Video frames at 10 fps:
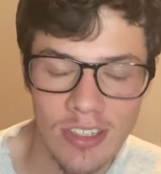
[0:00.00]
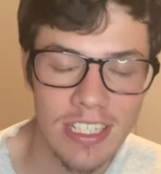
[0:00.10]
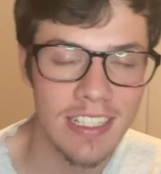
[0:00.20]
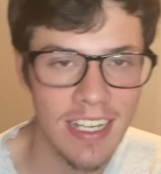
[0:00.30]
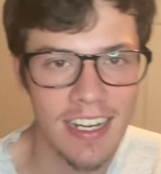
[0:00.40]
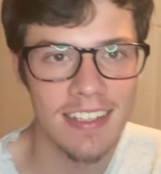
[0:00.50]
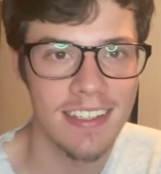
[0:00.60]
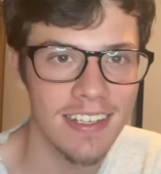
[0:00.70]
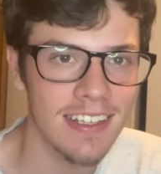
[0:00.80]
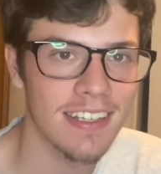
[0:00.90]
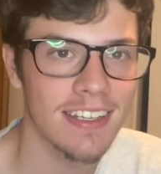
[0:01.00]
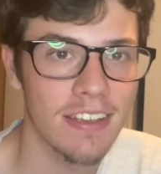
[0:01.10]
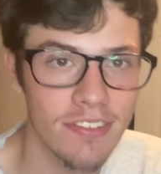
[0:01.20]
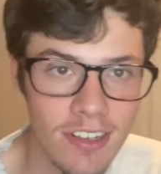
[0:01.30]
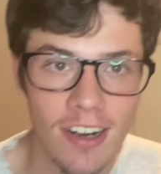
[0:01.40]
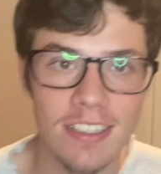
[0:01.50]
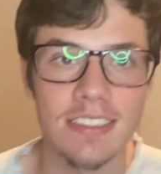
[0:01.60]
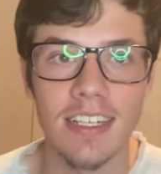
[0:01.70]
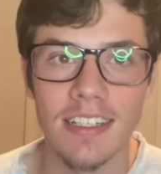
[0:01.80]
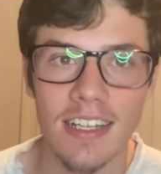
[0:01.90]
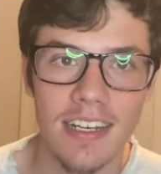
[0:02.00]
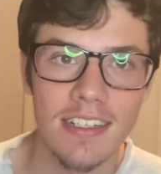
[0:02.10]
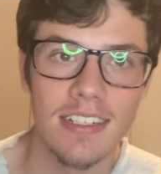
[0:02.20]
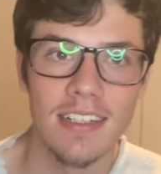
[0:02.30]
thing that I think you forgot to say that